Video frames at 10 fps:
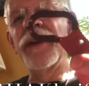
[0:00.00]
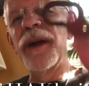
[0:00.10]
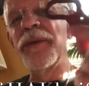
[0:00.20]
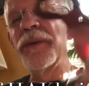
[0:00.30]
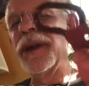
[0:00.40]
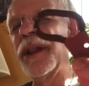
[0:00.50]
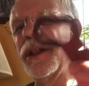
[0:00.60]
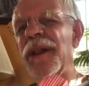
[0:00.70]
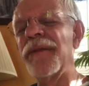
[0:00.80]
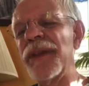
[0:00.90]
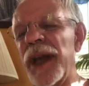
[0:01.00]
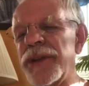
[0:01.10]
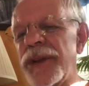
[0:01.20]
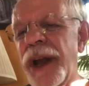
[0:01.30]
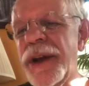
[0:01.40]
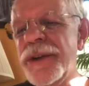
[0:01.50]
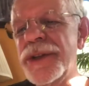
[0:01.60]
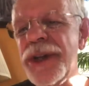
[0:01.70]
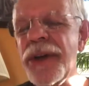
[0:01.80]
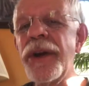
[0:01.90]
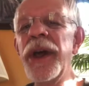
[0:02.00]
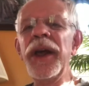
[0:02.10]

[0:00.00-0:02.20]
I really love that trainer too.